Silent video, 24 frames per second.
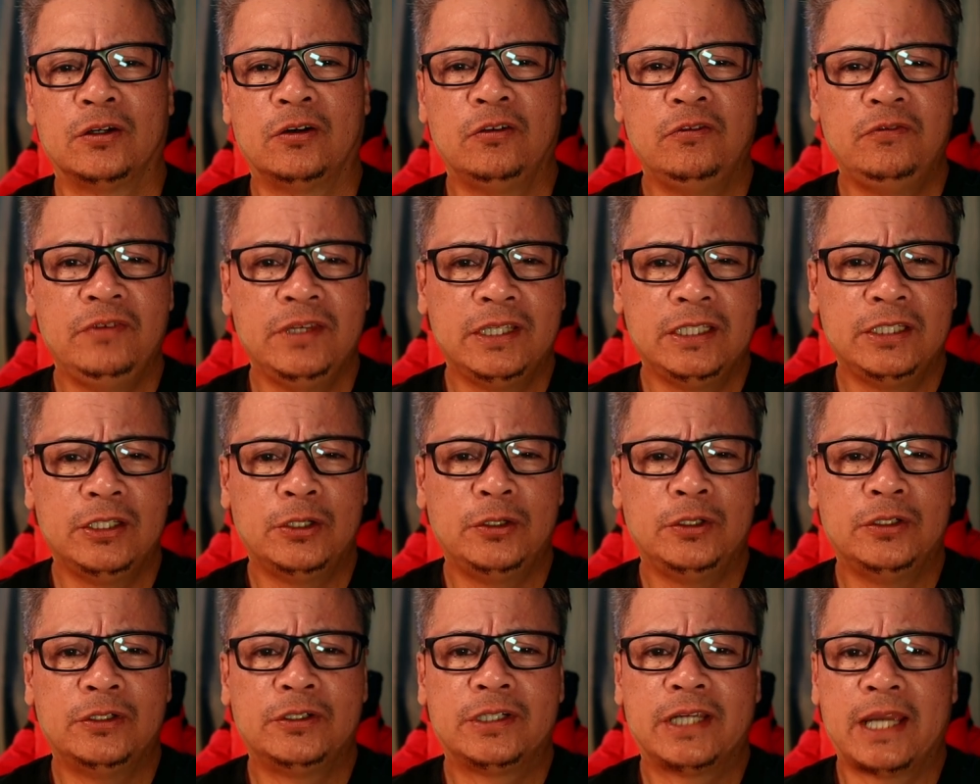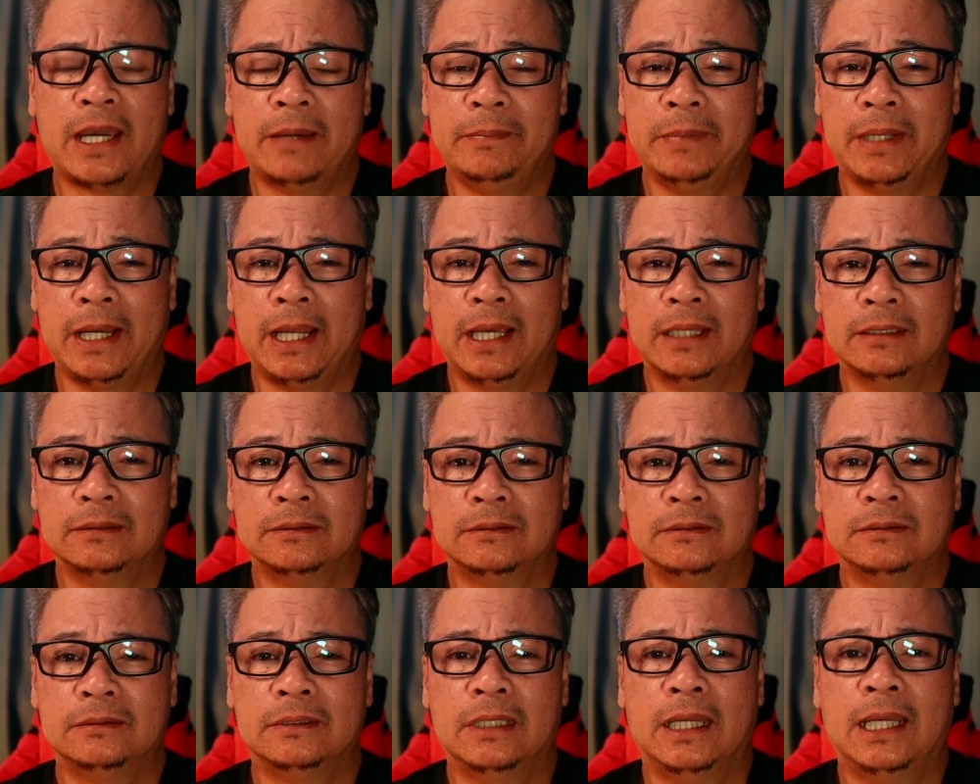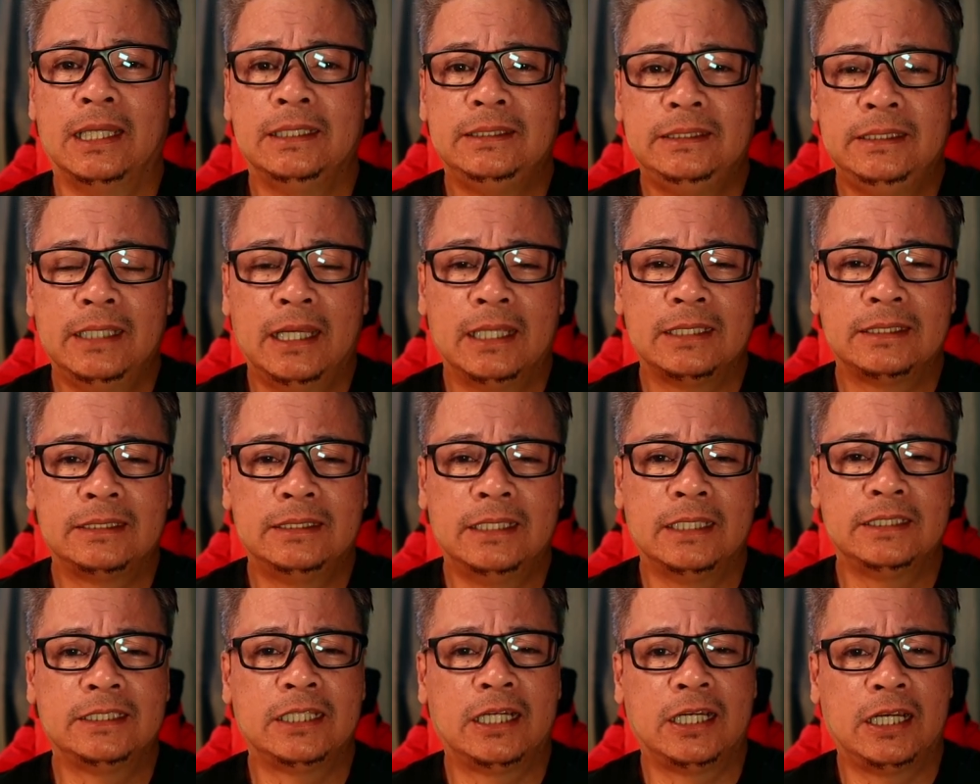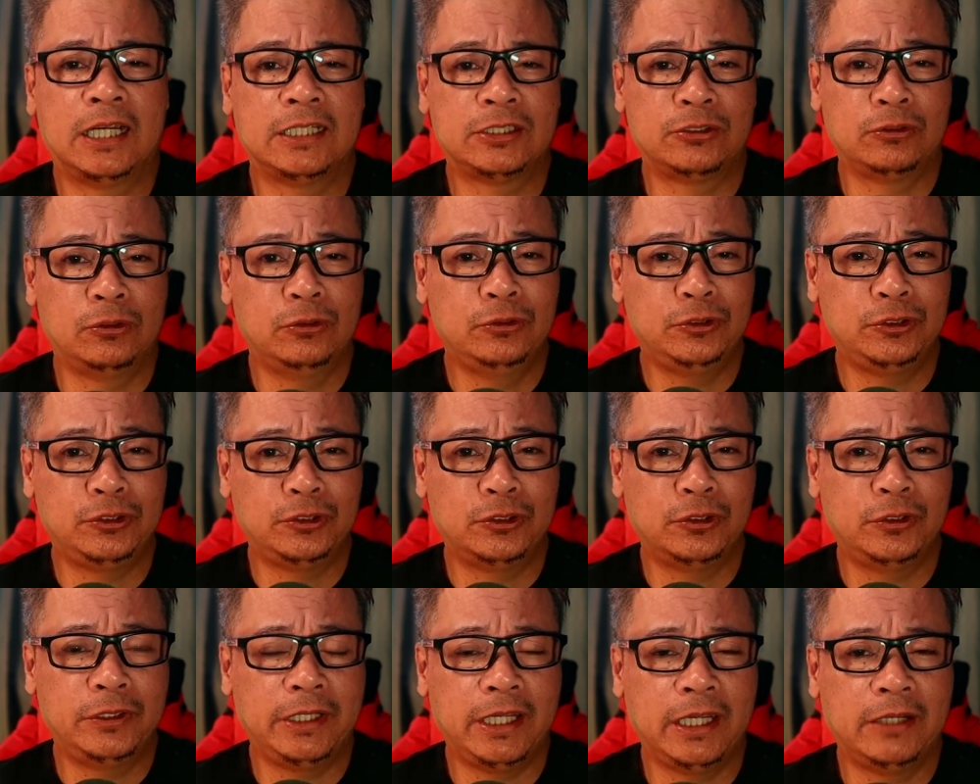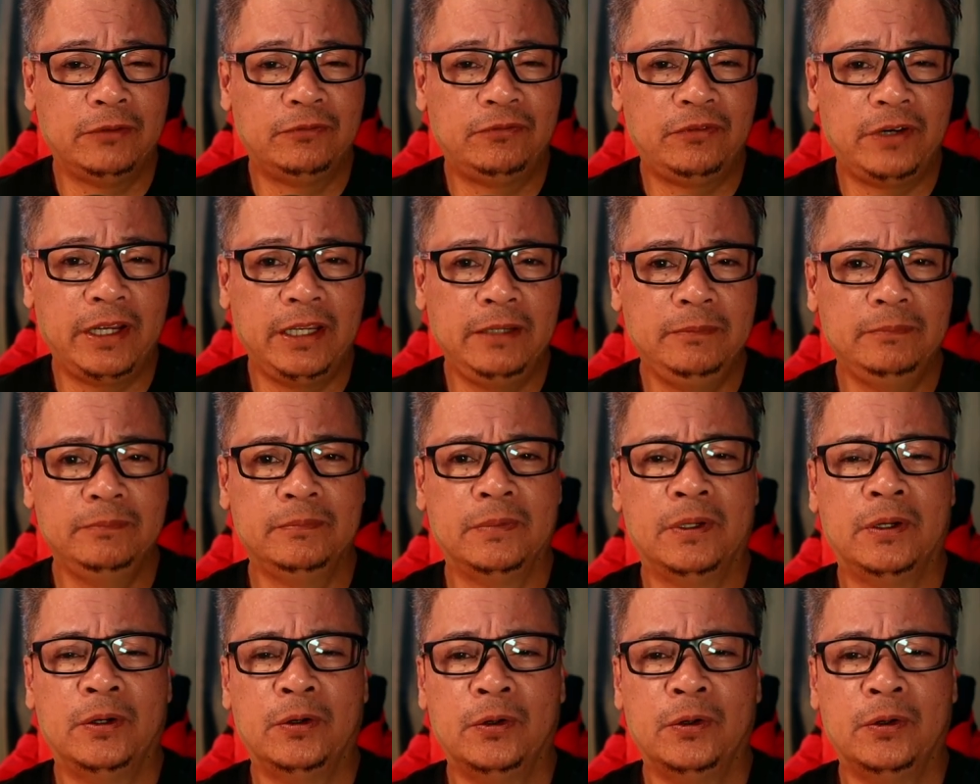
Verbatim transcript: Configure your camera. Adjust the resolution and frame.